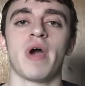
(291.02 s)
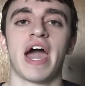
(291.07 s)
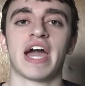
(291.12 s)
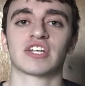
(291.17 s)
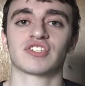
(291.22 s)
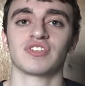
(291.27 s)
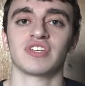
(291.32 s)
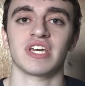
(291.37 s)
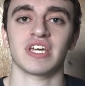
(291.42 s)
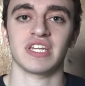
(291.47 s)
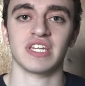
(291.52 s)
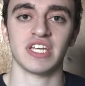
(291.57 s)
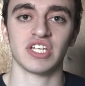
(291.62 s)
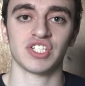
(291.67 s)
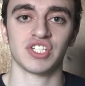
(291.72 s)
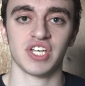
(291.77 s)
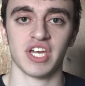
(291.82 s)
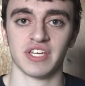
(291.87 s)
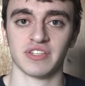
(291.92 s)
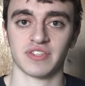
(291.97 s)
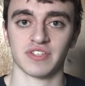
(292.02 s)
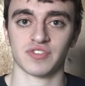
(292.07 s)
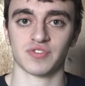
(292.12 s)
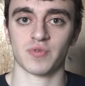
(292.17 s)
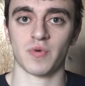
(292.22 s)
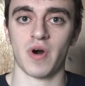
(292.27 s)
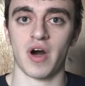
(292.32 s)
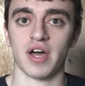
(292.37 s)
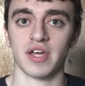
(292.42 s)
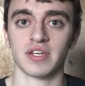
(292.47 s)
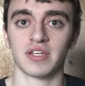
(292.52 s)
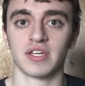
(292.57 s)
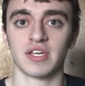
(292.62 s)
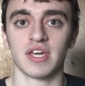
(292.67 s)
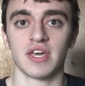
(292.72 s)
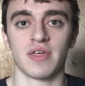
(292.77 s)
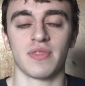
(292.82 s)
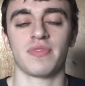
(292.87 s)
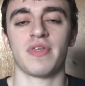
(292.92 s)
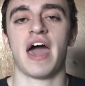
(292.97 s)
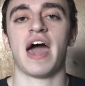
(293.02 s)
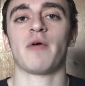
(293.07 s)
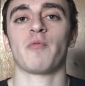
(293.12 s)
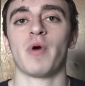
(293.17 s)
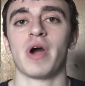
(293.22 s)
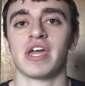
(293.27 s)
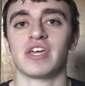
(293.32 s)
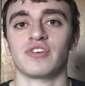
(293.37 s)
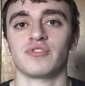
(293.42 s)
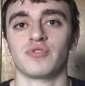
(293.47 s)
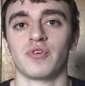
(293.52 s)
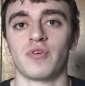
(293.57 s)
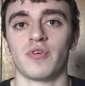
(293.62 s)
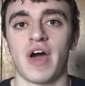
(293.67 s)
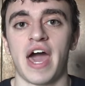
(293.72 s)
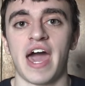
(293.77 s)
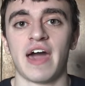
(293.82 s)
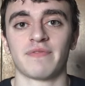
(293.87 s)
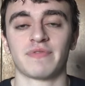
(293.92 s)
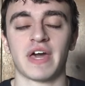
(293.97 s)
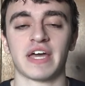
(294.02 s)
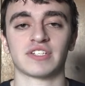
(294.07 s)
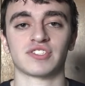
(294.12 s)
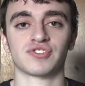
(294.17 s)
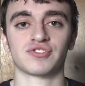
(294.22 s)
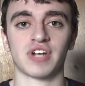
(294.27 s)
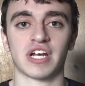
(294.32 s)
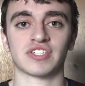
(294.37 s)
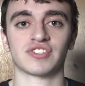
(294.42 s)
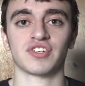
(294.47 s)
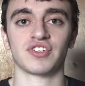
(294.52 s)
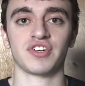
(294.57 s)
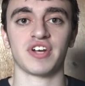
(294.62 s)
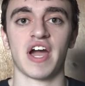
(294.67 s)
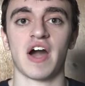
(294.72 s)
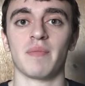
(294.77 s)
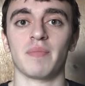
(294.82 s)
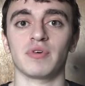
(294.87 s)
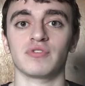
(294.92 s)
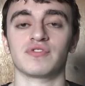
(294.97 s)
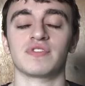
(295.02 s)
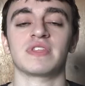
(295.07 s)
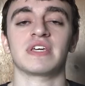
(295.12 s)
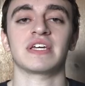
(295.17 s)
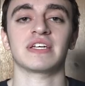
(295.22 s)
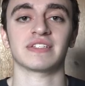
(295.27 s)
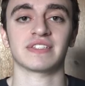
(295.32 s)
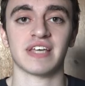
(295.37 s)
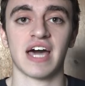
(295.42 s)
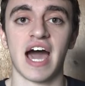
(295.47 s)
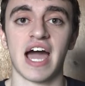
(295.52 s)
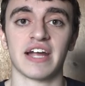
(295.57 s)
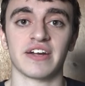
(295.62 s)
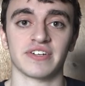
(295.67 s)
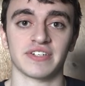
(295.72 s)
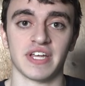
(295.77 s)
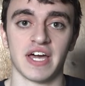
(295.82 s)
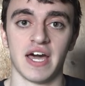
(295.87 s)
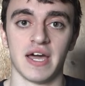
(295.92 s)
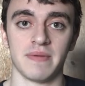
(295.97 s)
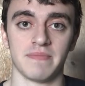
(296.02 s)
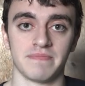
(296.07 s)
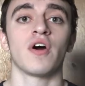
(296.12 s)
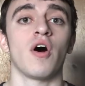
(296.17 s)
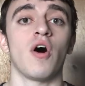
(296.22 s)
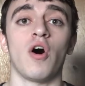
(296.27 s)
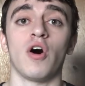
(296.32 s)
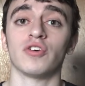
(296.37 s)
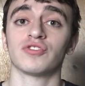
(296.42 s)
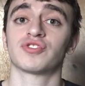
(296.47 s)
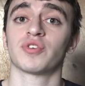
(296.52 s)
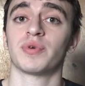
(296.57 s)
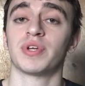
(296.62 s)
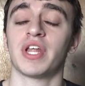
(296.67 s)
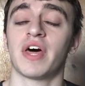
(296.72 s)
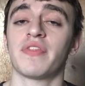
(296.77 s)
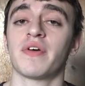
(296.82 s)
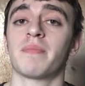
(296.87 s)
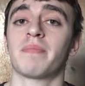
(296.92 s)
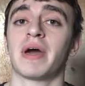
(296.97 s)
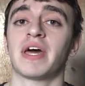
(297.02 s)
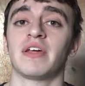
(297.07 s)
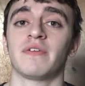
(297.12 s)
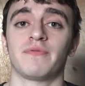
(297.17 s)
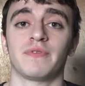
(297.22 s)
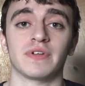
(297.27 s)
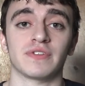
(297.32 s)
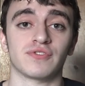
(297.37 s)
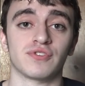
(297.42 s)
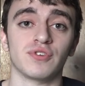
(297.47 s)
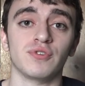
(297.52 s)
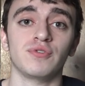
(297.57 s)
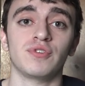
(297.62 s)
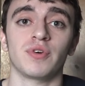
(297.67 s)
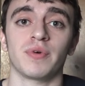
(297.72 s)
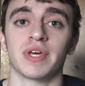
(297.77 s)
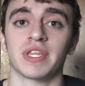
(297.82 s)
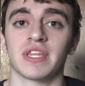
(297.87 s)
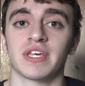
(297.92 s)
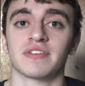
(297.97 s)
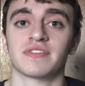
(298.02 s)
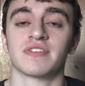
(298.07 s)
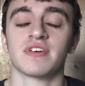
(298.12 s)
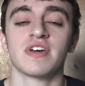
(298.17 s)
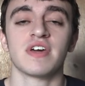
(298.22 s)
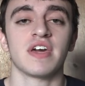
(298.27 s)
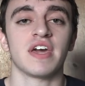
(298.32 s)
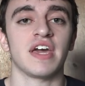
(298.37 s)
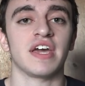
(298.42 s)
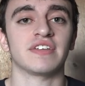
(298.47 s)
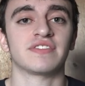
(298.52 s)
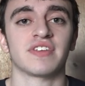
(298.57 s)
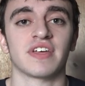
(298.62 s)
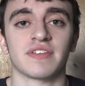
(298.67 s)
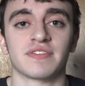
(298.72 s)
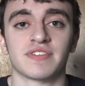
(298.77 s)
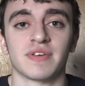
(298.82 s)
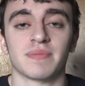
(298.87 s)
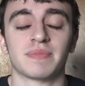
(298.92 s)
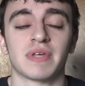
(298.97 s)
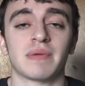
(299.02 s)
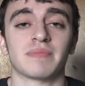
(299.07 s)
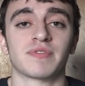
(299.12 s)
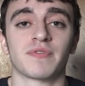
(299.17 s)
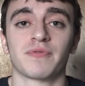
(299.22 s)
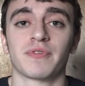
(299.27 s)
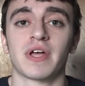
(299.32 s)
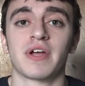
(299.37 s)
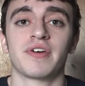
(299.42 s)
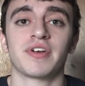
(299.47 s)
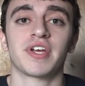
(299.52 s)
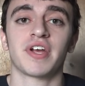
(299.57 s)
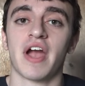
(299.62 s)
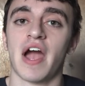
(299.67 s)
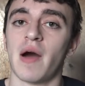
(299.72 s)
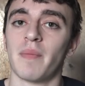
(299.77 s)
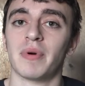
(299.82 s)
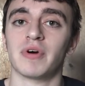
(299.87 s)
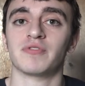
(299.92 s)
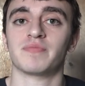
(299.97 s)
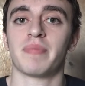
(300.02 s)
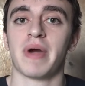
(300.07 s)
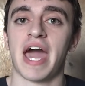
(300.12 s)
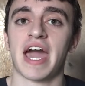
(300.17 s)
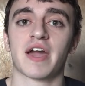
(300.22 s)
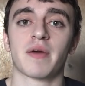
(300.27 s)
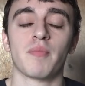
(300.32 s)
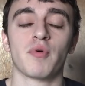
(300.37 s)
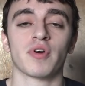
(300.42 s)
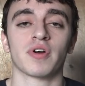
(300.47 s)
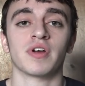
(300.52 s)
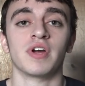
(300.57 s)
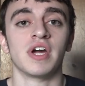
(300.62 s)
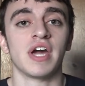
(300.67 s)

actually initiate the squat. That way you don't have that stress on your elbows the entire time. Also, another benefit to doing this is that sometimes flaring your elbows back more